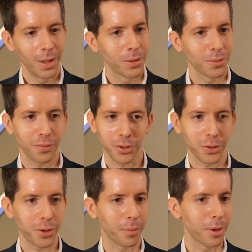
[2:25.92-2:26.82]
No, for
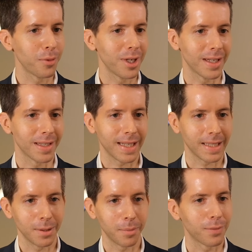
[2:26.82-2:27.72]
sure. When we
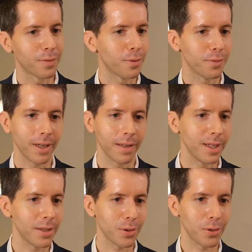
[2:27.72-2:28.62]
started about 4 or 5
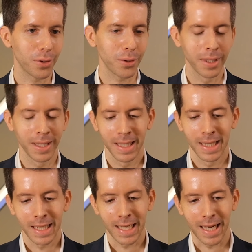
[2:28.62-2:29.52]
years ago,
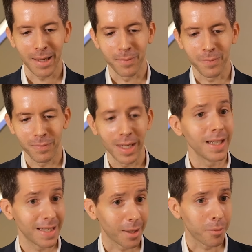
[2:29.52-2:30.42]
in
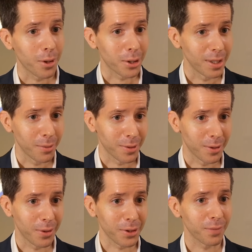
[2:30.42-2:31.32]
Singapore, actually, was the
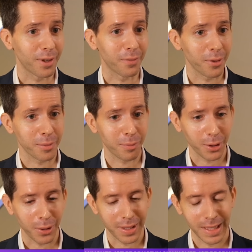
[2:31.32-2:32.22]
launch of our first
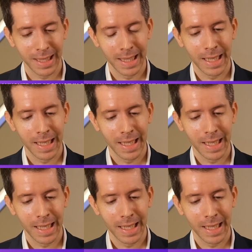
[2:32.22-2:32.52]
product.